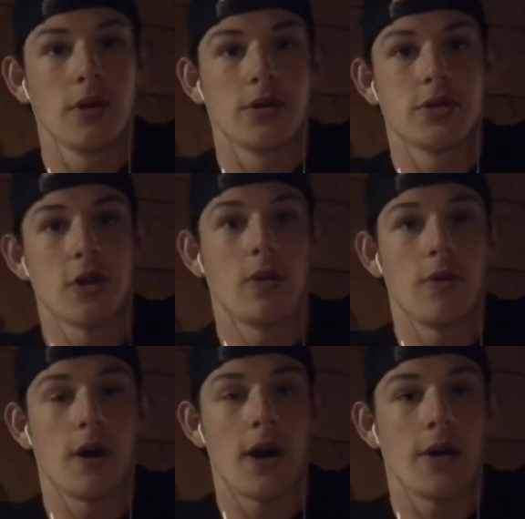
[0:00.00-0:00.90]
So
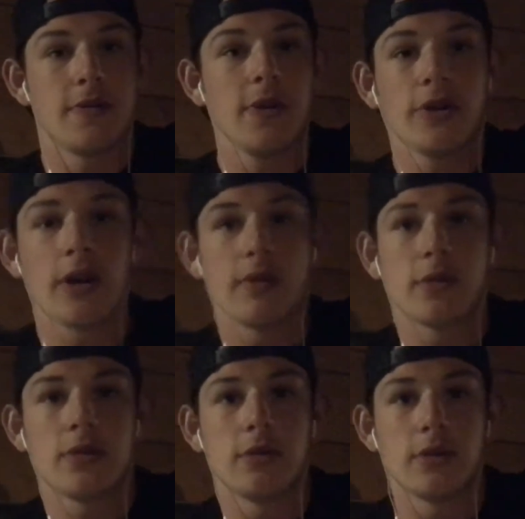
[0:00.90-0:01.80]
I was very
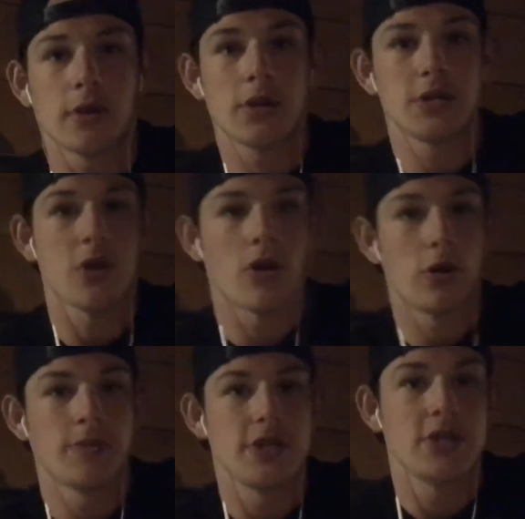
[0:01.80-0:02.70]
grateful, because
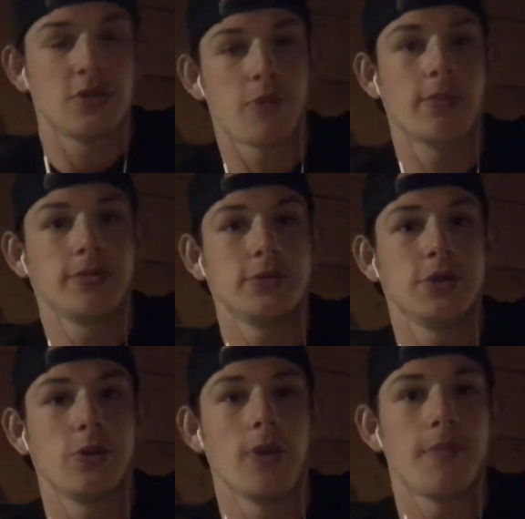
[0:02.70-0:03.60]
arms is probably
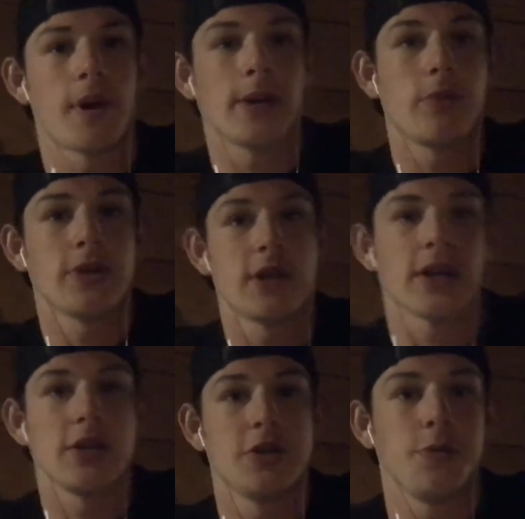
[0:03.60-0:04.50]
the one body part that I
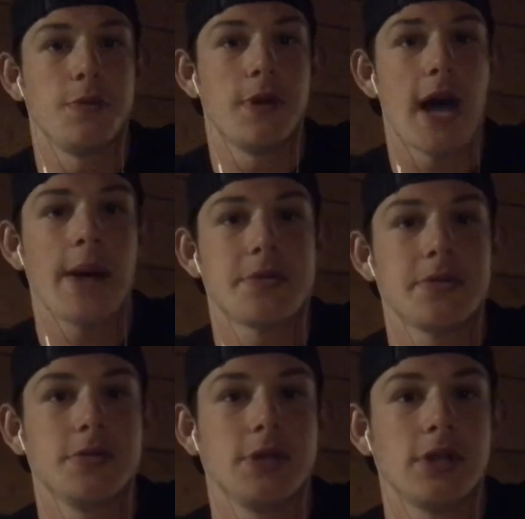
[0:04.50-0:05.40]
could do
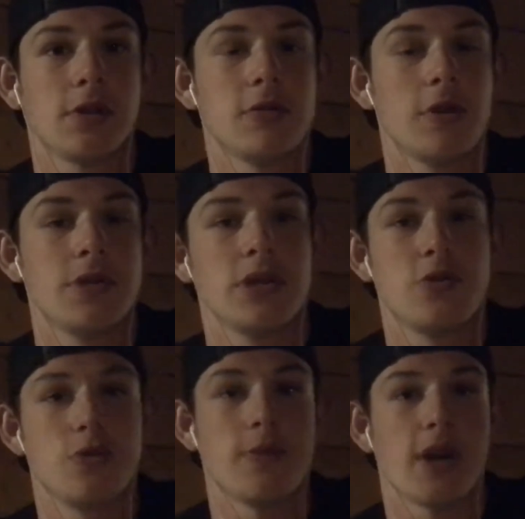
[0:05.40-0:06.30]
absolutely closest
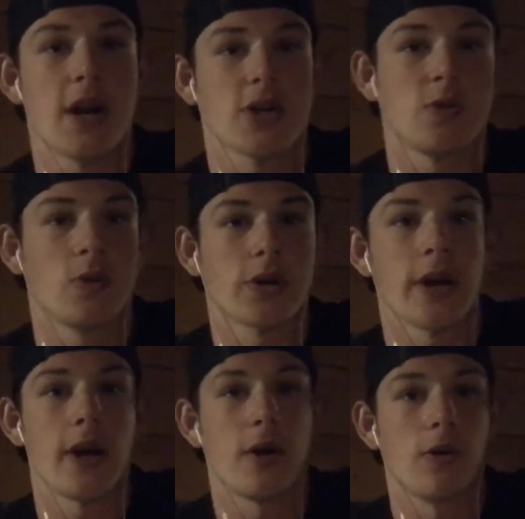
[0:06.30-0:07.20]
to my actual
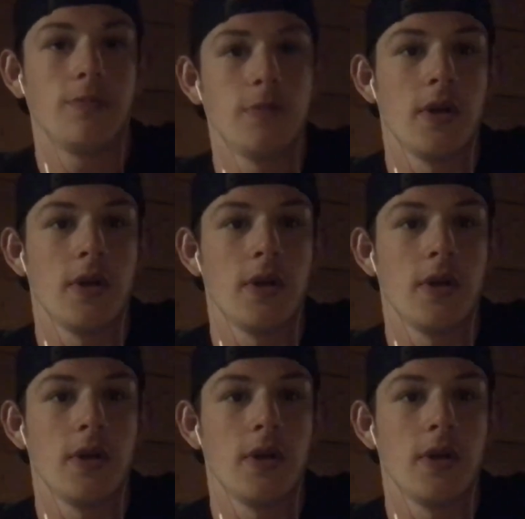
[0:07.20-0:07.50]
workout at home